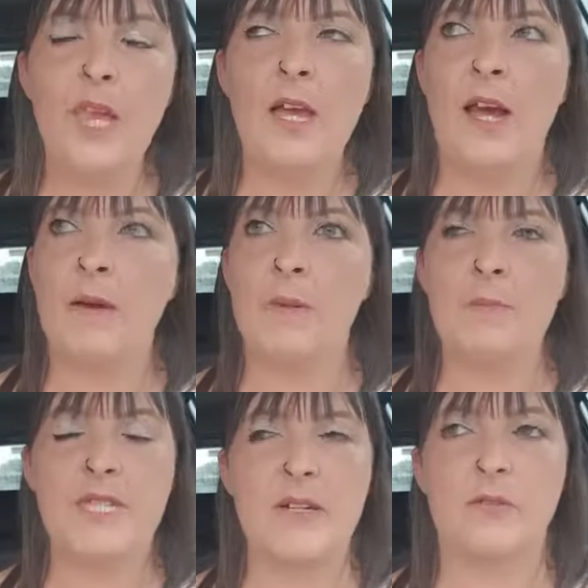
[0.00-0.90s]

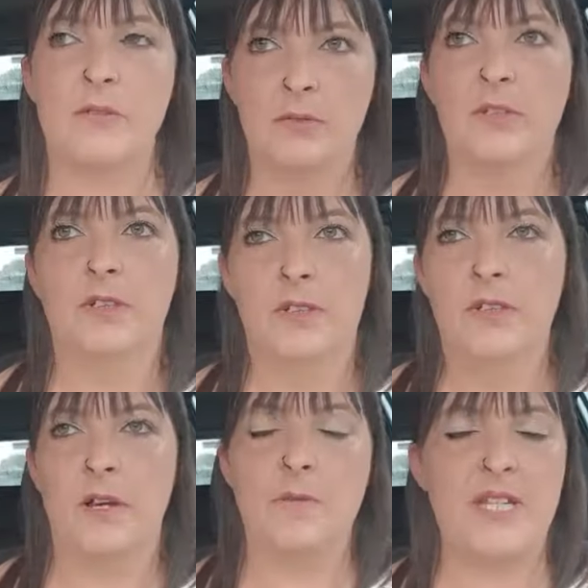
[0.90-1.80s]
I'm still
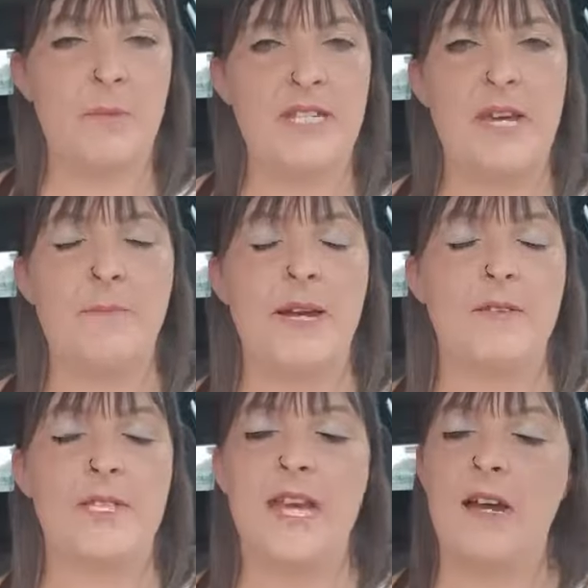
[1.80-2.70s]
my 10
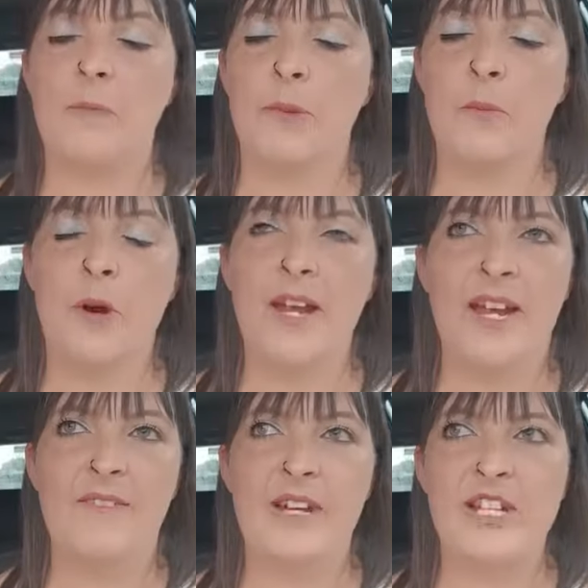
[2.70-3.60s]
pounds down, but what I
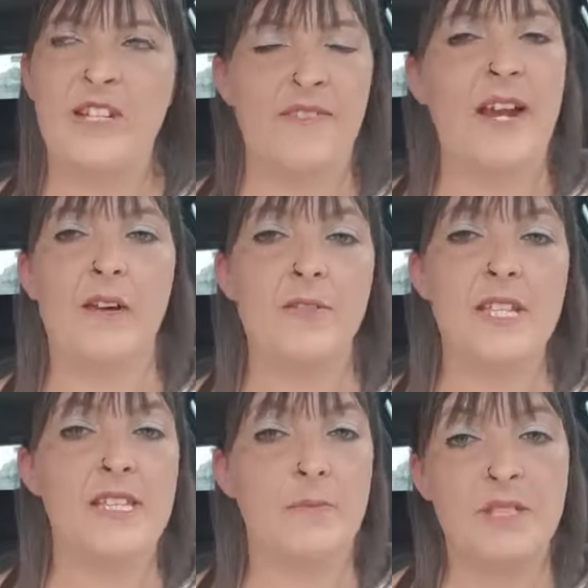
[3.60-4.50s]
have actually
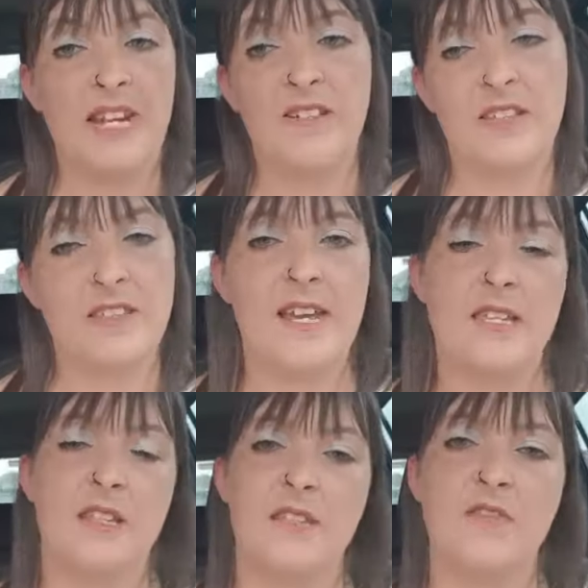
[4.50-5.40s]
found is I'm down in the
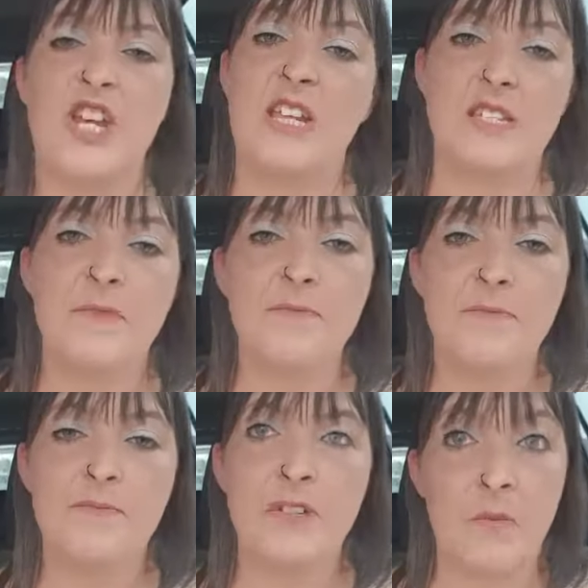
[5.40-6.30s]
next size of jeans,
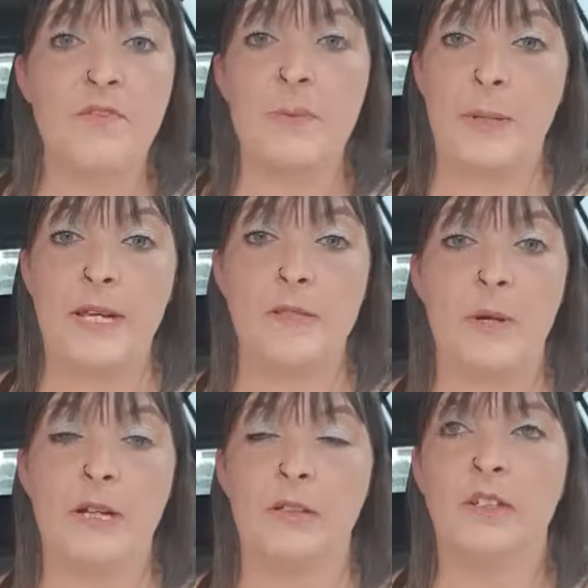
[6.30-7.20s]
comfortably as
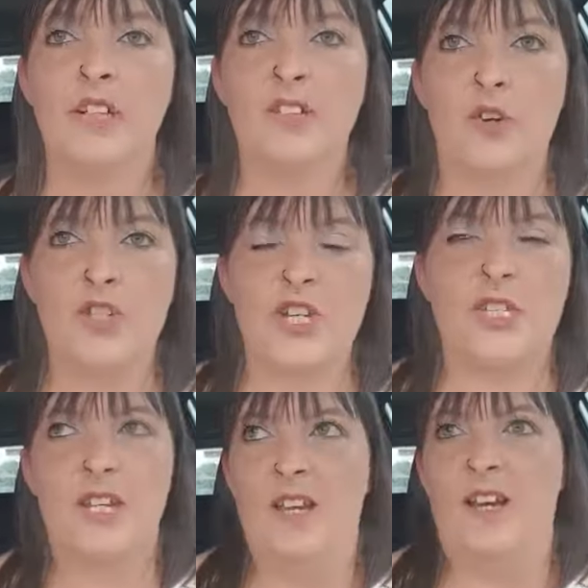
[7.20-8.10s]
well. Not
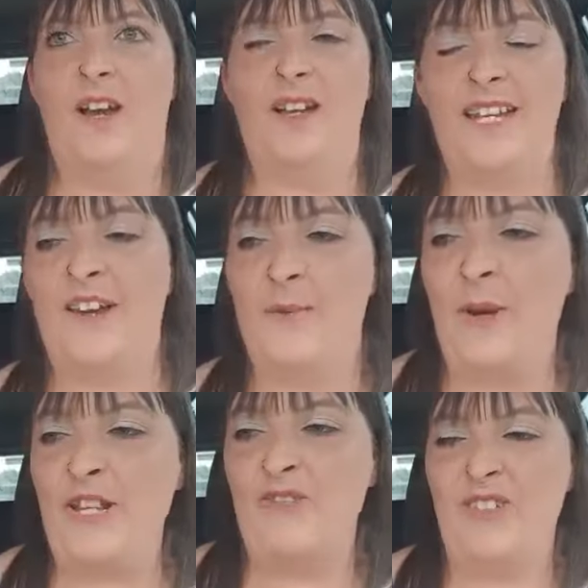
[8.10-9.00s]
just, you know,
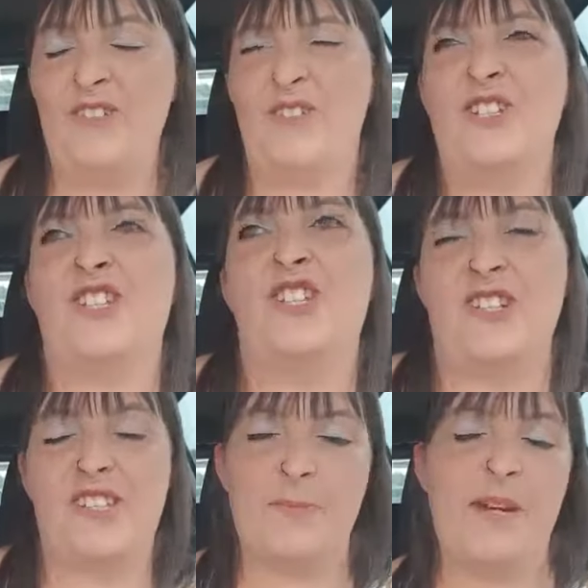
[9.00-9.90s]
when you can
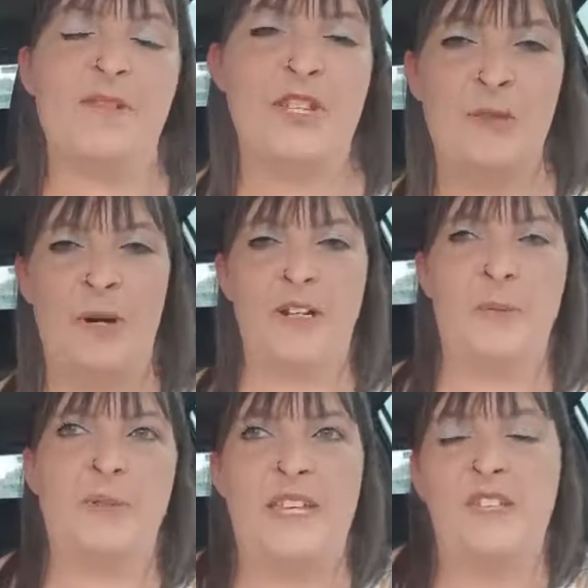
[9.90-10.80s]
just about do the button
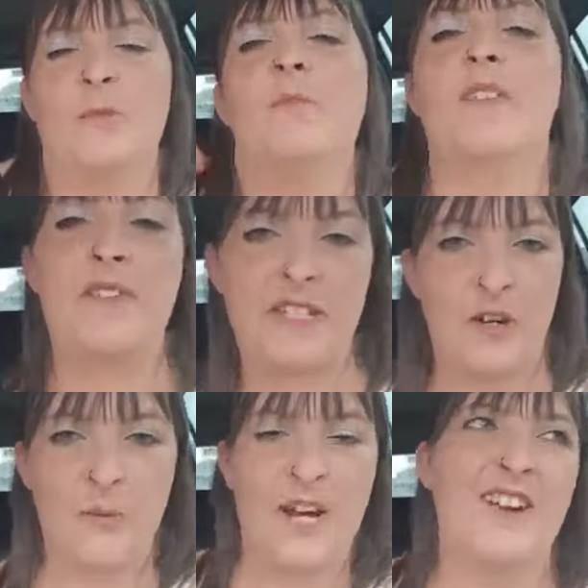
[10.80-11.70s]
up and then your muffin
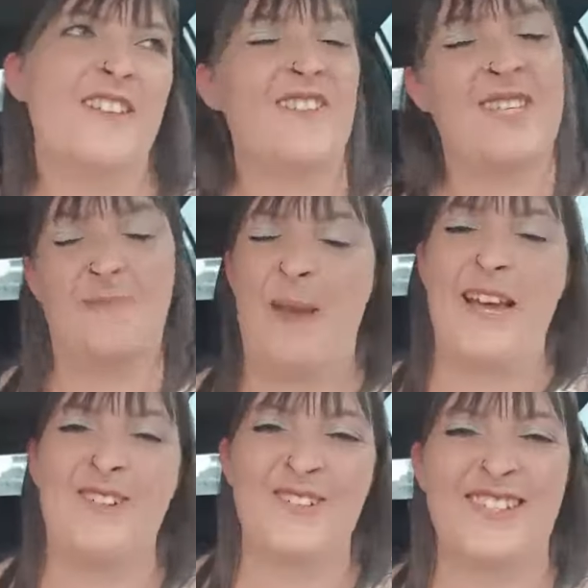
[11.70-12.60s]
top kind of
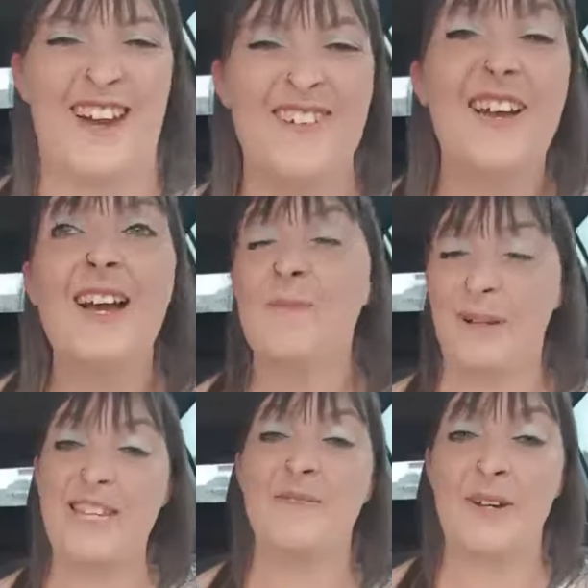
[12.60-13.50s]
spills. So
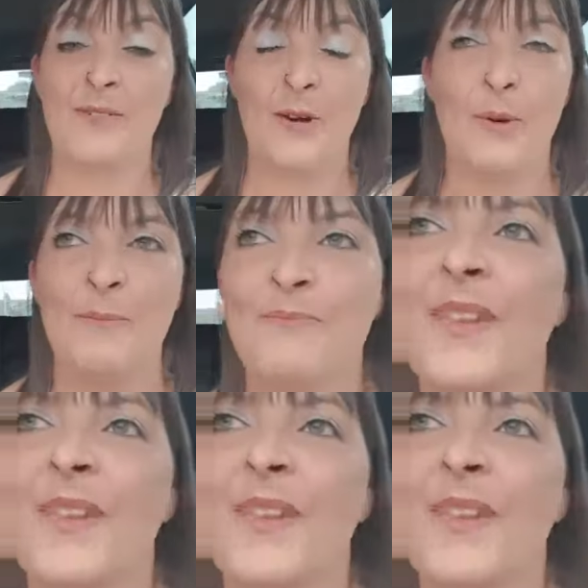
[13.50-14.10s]
believe me, I've got one.